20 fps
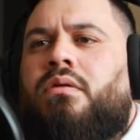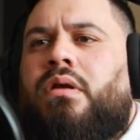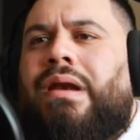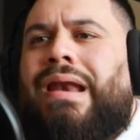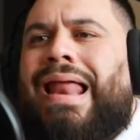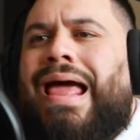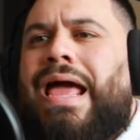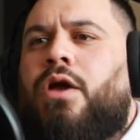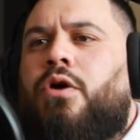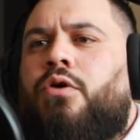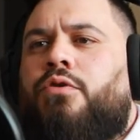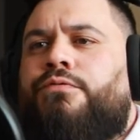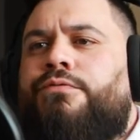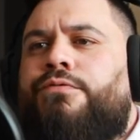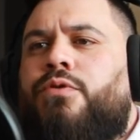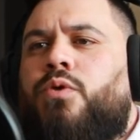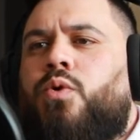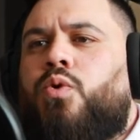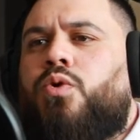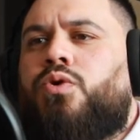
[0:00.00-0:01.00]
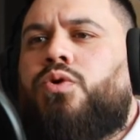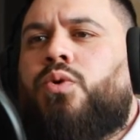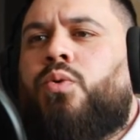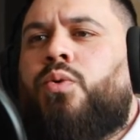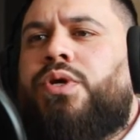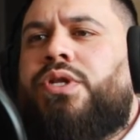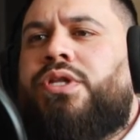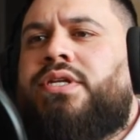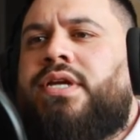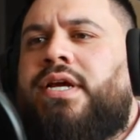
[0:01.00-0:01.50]
Lack of thought
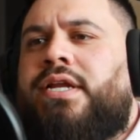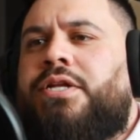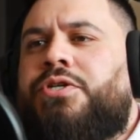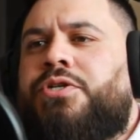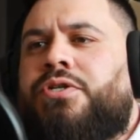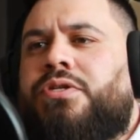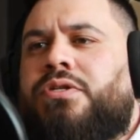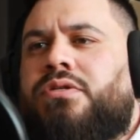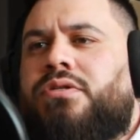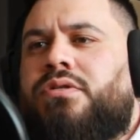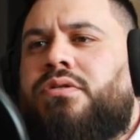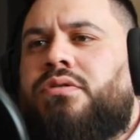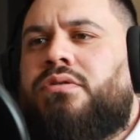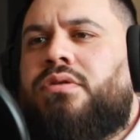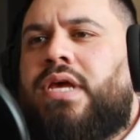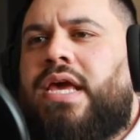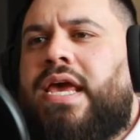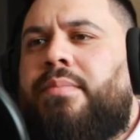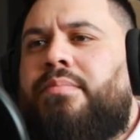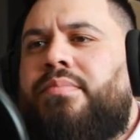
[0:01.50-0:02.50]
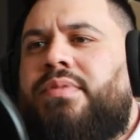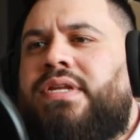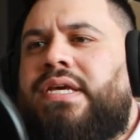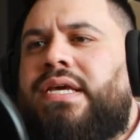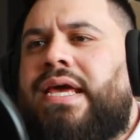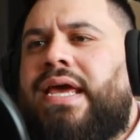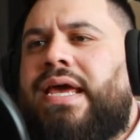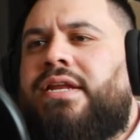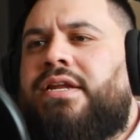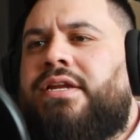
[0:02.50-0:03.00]
or intelligence,
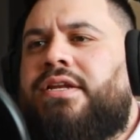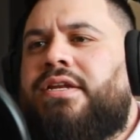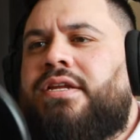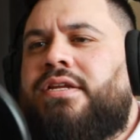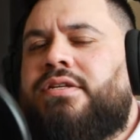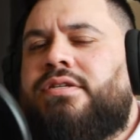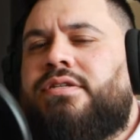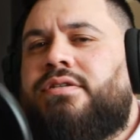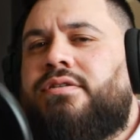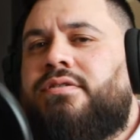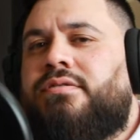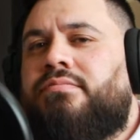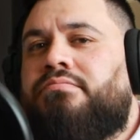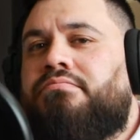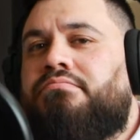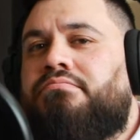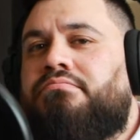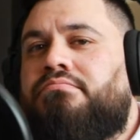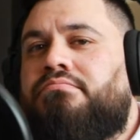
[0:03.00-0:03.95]
empty-headedness.